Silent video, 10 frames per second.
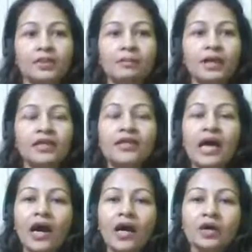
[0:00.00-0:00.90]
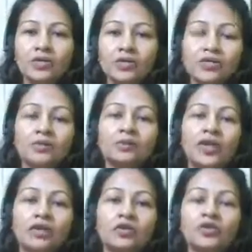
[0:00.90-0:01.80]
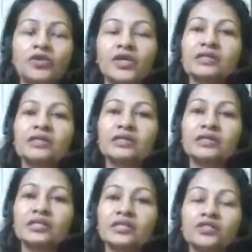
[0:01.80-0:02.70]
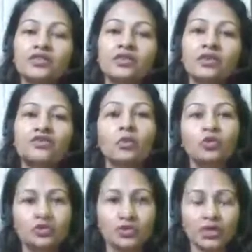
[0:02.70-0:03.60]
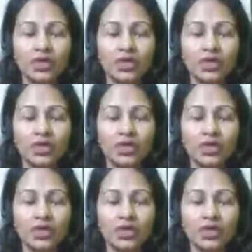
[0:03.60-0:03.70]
but how does the brain create an instance of emotion?